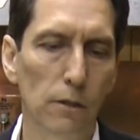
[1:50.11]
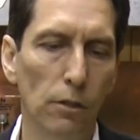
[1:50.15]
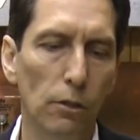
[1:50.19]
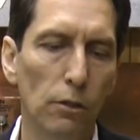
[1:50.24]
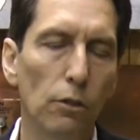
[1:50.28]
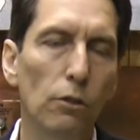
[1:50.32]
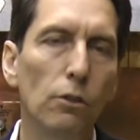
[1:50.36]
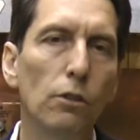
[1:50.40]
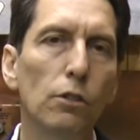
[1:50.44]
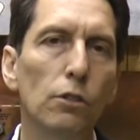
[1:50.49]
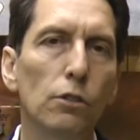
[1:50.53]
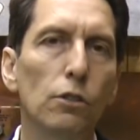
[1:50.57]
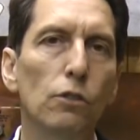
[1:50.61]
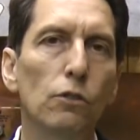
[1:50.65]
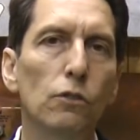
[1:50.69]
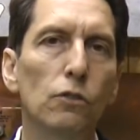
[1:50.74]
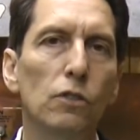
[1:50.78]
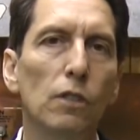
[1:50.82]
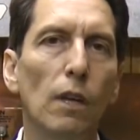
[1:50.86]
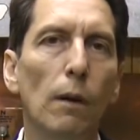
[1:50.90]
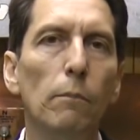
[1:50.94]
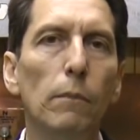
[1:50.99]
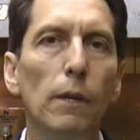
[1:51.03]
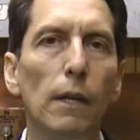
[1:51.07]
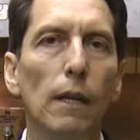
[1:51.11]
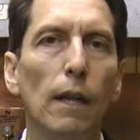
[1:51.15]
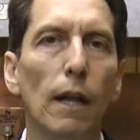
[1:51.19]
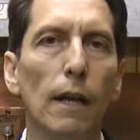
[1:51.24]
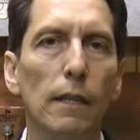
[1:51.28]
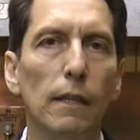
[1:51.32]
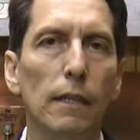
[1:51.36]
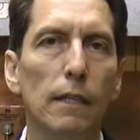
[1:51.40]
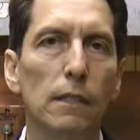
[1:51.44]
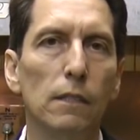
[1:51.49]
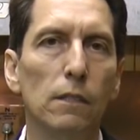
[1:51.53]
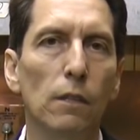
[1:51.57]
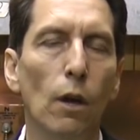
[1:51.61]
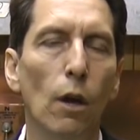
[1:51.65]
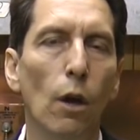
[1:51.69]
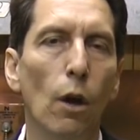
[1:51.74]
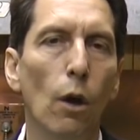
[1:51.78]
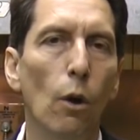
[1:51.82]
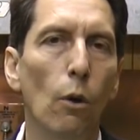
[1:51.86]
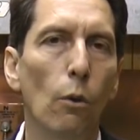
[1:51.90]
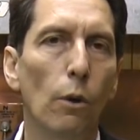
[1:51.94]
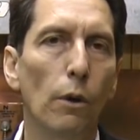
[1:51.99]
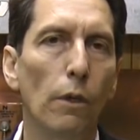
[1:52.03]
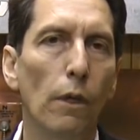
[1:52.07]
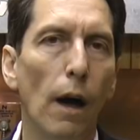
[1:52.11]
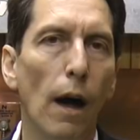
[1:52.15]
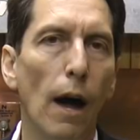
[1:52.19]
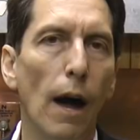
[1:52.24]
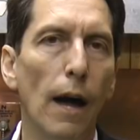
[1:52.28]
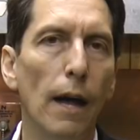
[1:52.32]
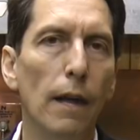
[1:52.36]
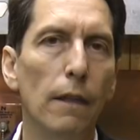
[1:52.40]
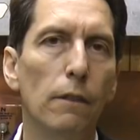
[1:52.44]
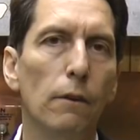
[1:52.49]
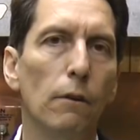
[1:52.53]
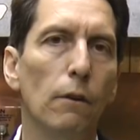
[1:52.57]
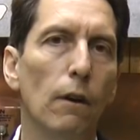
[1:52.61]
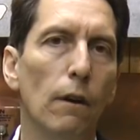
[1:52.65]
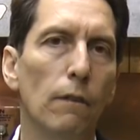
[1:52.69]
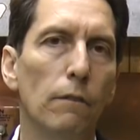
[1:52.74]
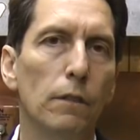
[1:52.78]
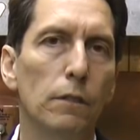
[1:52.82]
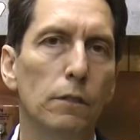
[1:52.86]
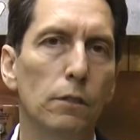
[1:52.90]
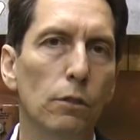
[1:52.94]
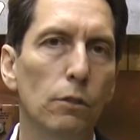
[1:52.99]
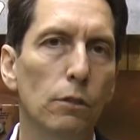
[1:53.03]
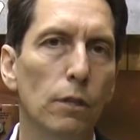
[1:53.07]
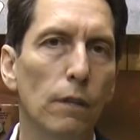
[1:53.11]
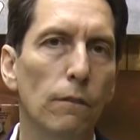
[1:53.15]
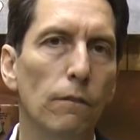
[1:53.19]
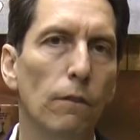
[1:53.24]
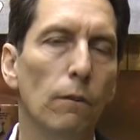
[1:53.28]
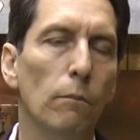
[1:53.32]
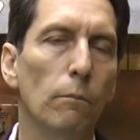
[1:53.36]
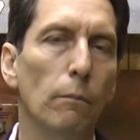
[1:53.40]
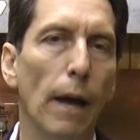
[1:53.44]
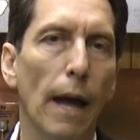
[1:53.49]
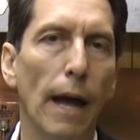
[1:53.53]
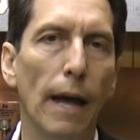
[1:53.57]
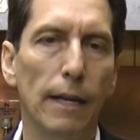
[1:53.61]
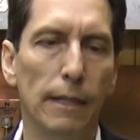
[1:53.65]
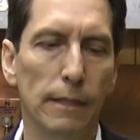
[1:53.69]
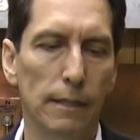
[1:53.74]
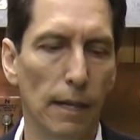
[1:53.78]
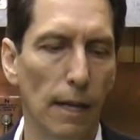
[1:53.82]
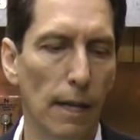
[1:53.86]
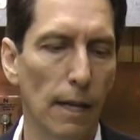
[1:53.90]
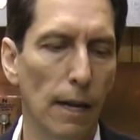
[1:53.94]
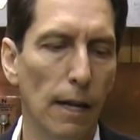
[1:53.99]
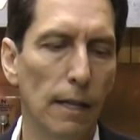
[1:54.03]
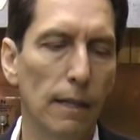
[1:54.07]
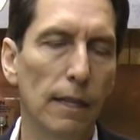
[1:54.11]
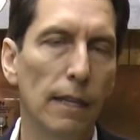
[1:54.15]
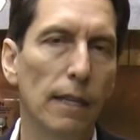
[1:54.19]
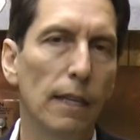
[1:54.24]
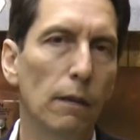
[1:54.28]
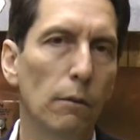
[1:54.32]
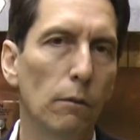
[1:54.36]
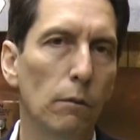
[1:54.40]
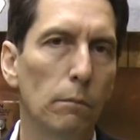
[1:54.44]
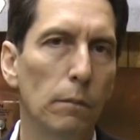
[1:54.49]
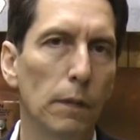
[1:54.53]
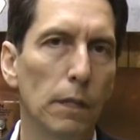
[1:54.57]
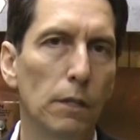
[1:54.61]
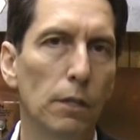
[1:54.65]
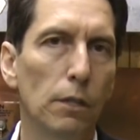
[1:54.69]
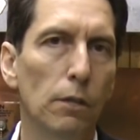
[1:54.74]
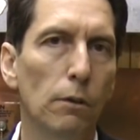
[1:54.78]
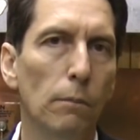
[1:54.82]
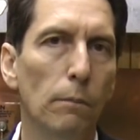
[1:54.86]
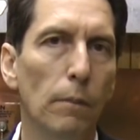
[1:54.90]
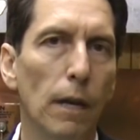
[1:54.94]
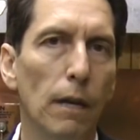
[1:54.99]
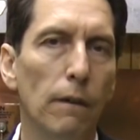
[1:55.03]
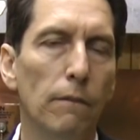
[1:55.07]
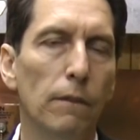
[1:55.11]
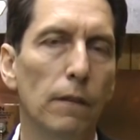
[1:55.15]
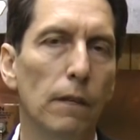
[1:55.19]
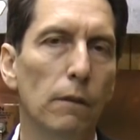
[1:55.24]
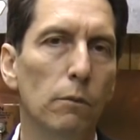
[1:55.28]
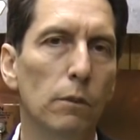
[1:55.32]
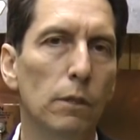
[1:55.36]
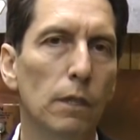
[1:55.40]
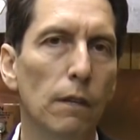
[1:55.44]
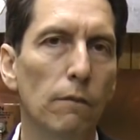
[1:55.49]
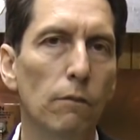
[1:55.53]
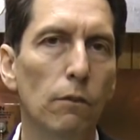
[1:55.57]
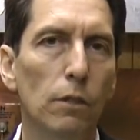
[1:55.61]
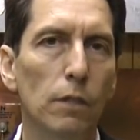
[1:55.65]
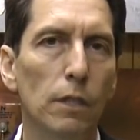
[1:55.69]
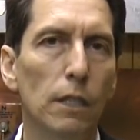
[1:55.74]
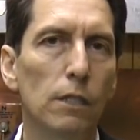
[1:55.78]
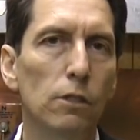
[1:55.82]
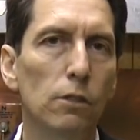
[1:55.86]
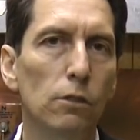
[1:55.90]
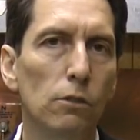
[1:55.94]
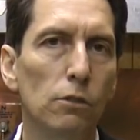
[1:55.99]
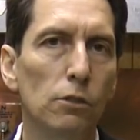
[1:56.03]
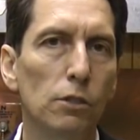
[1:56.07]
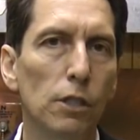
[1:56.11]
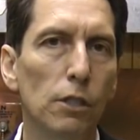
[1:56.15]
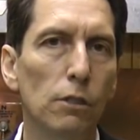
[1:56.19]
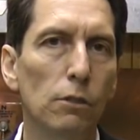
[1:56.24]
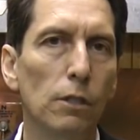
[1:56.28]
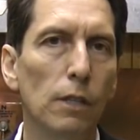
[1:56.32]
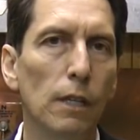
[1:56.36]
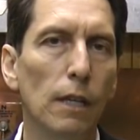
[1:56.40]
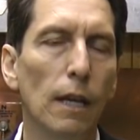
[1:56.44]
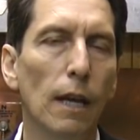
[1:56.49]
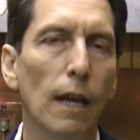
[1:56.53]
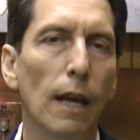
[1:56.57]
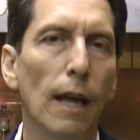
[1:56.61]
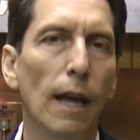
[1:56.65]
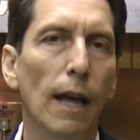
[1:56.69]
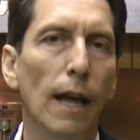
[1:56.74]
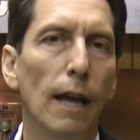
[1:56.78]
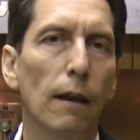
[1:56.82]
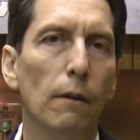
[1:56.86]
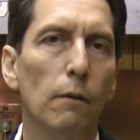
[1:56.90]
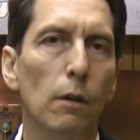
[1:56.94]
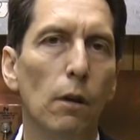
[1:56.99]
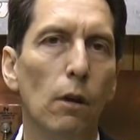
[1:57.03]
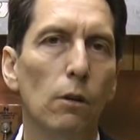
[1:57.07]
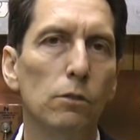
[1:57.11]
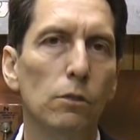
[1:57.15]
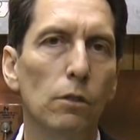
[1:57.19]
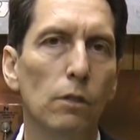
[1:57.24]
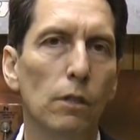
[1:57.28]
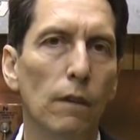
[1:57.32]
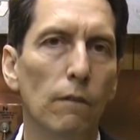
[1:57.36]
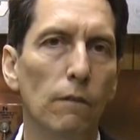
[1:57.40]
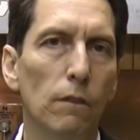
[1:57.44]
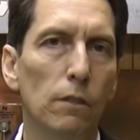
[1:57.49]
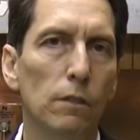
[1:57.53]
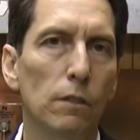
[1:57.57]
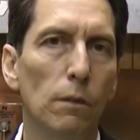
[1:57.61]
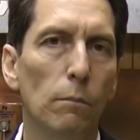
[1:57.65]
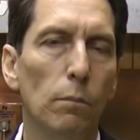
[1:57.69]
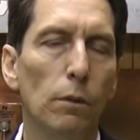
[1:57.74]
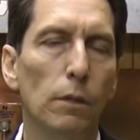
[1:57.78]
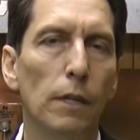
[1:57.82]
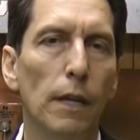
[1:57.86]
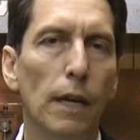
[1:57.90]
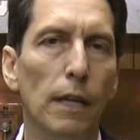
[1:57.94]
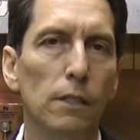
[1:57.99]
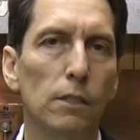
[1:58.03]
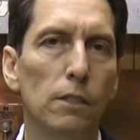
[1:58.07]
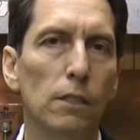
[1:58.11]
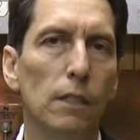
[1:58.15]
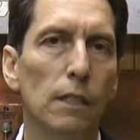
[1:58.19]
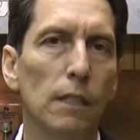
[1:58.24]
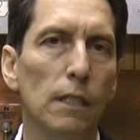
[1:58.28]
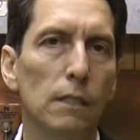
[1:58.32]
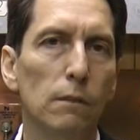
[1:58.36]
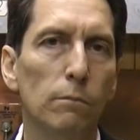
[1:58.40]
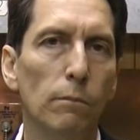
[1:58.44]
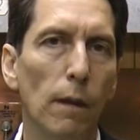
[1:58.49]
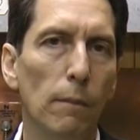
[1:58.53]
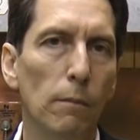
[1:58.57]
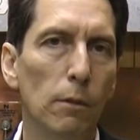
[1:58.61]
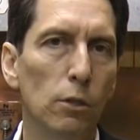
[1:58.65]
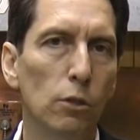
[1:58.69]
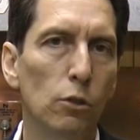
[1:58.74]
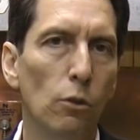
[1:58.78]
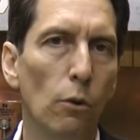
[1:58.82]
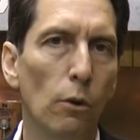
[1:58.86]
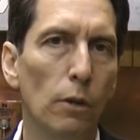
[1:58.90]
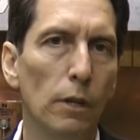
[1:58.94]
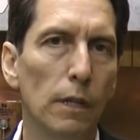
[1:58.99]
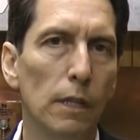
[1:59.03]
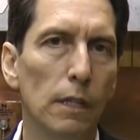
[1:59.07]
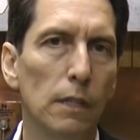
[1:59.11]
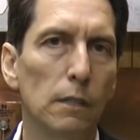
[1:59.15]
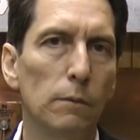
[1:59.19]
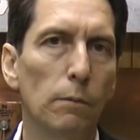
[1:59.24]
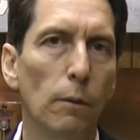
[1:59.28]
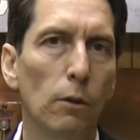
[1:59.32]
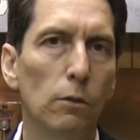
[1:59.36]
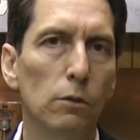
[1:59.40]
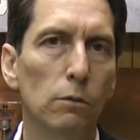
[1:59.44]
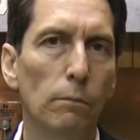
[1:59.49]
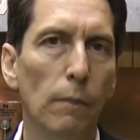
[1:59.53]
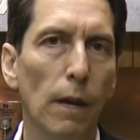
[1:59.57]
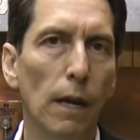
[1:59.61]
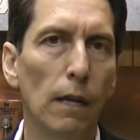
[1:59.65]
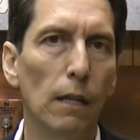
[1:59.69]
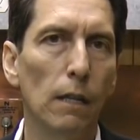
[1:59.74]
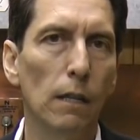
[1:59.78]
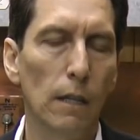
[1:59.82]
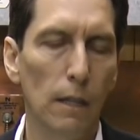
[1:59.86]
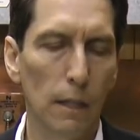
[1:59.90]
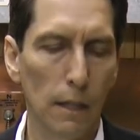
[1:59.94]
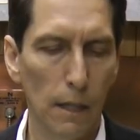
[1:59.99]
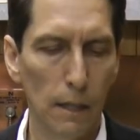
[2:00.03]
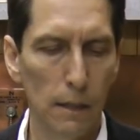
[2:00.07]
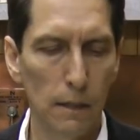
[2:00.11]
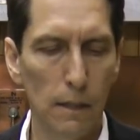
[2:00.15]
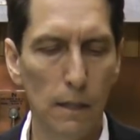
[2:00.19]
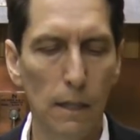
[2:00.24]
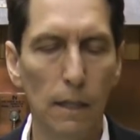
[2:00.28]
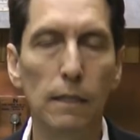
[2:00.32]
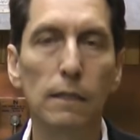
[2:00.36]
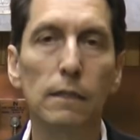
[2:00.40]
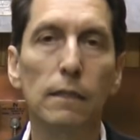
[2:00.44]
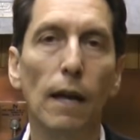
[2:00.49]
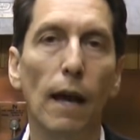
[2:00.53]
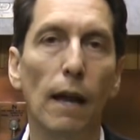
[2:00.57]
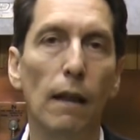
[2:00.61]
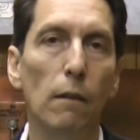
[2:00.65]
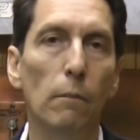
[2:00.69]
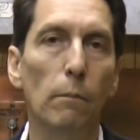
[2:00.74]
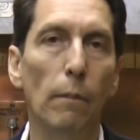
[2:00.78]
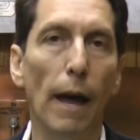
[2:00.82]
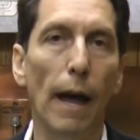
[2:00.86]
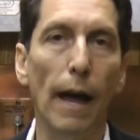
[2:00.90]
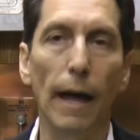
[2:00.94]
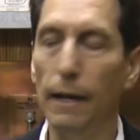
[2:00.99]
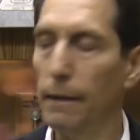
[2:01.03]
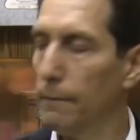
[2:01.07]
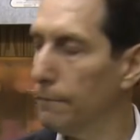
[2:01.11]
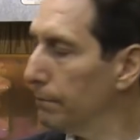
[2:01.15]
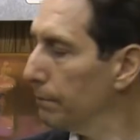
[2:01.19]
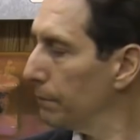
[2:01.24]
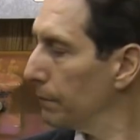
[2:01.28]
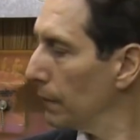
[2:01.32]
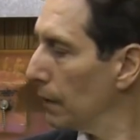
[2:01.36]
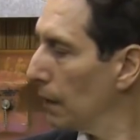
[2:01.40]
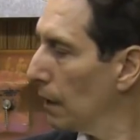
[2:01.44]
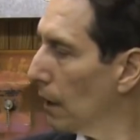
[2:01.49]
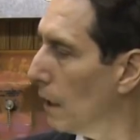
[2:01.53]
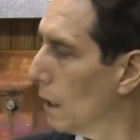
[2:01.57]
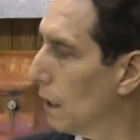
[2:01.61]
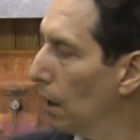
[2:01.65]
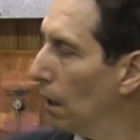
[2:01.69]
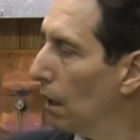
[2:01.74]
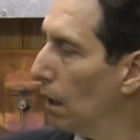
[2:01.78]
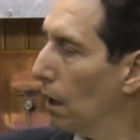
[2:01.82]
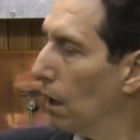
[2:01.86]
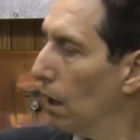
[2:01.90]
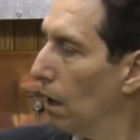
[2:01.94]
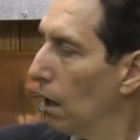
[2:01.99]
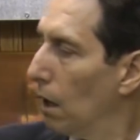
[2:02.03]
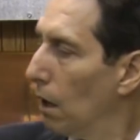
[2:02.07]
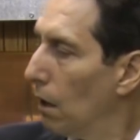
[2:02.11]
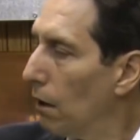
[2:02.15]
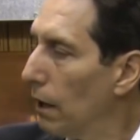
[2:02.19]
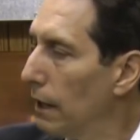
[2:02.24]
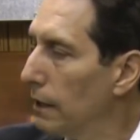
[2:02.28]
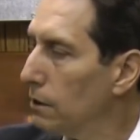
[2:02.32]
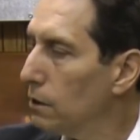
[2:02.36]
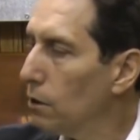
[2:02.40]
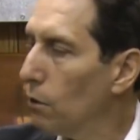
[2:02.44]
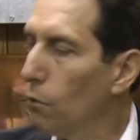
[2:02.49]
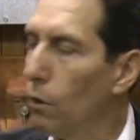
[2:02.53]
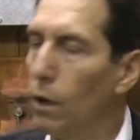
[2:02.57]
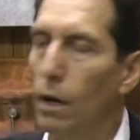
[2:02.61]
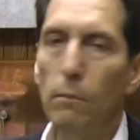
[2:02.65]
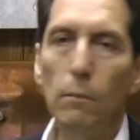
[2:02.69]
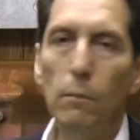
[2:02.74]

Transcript: So you could use something like this with either of the two different bags, and I think it would be to your benefit. It would give you additional shielding, and it would also give you some protection against maybe shorting exposed metal against the inside of the bag. Alright, so what